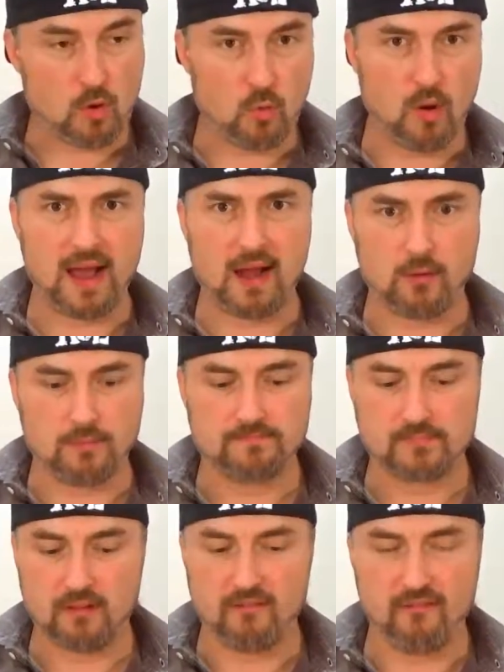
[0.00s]
Wow.
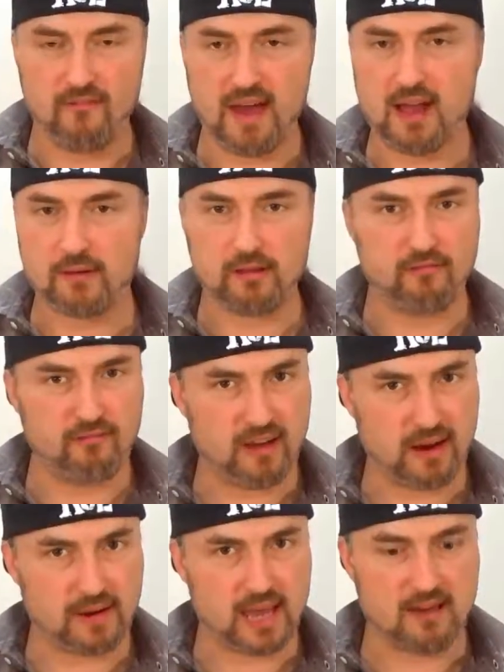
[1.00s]
Very,
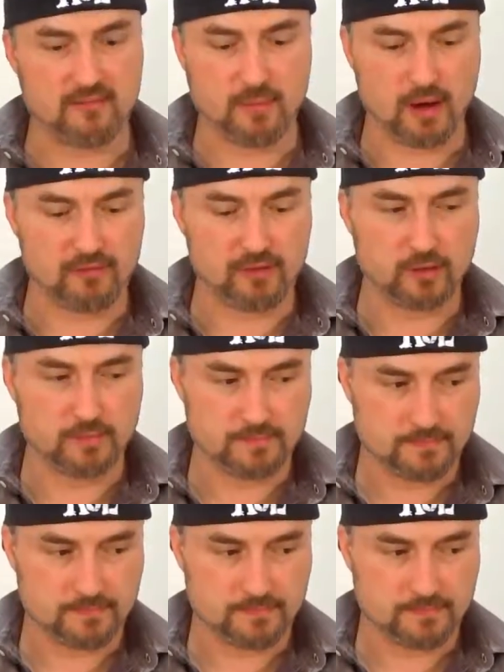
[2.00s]
very heavy mouthfeel.